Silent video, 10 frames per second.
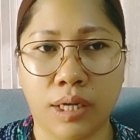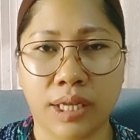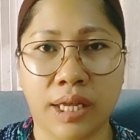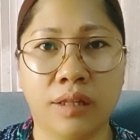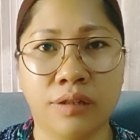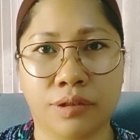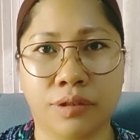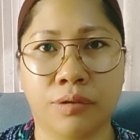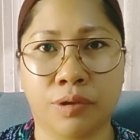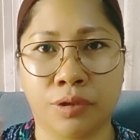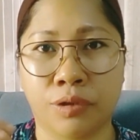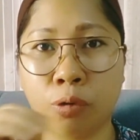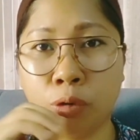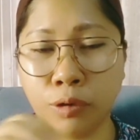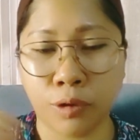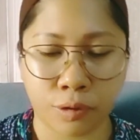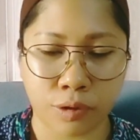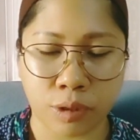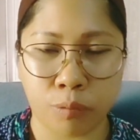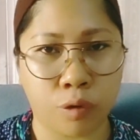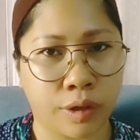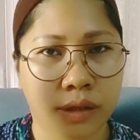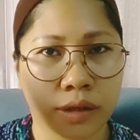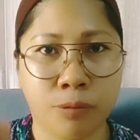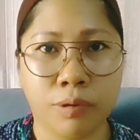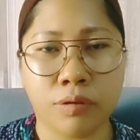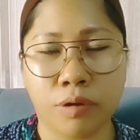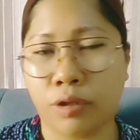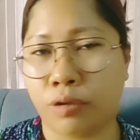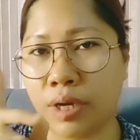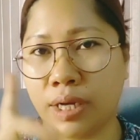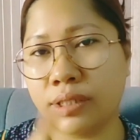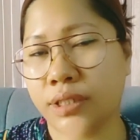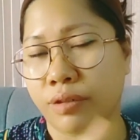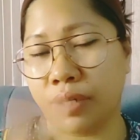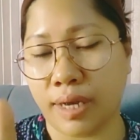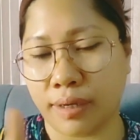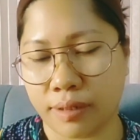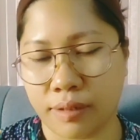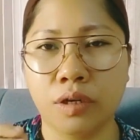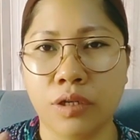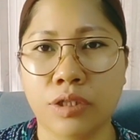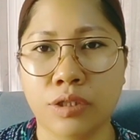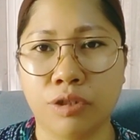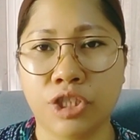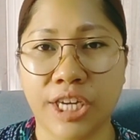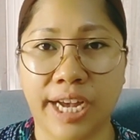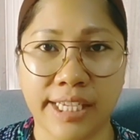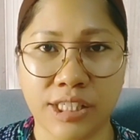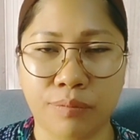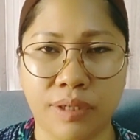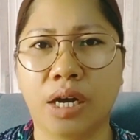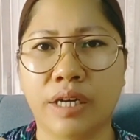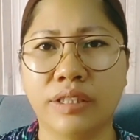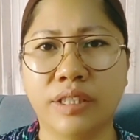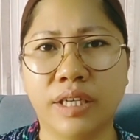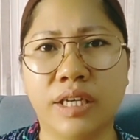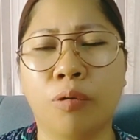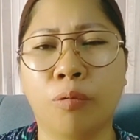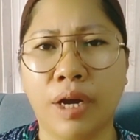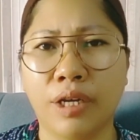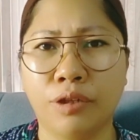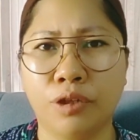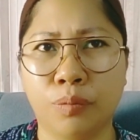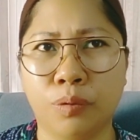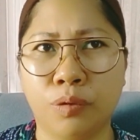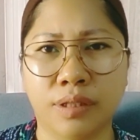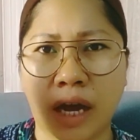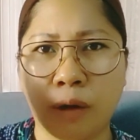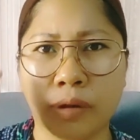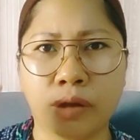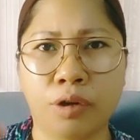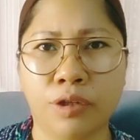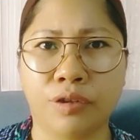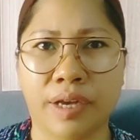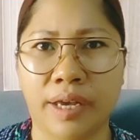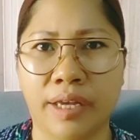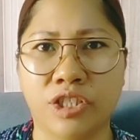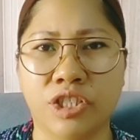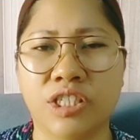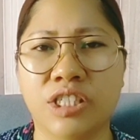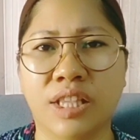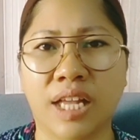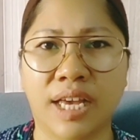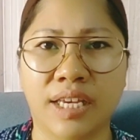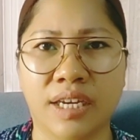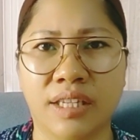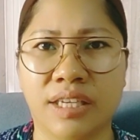an elder or you're older to someone, they will call you auntie or uncle. So she asked me, Auntie, why do you put towel on your head just like an